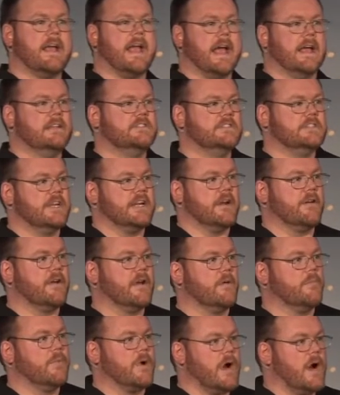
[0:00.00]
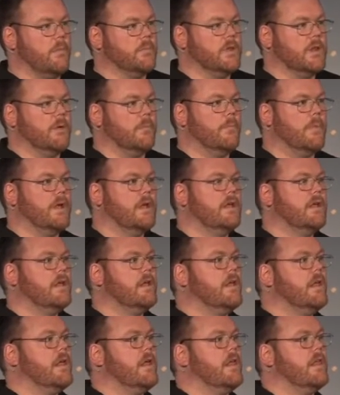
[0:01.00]
engineering problem
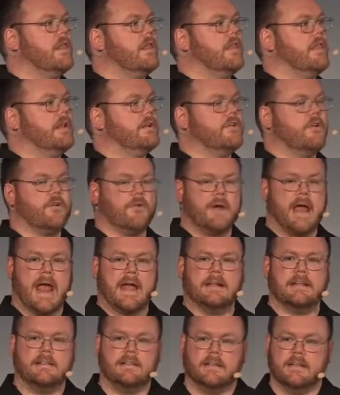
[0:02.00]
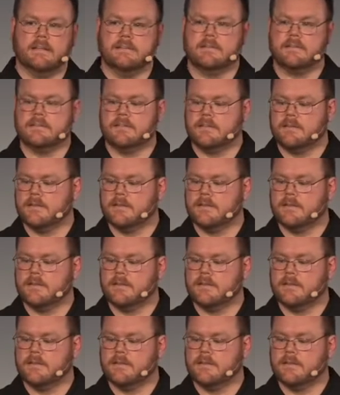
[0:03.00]
that created this,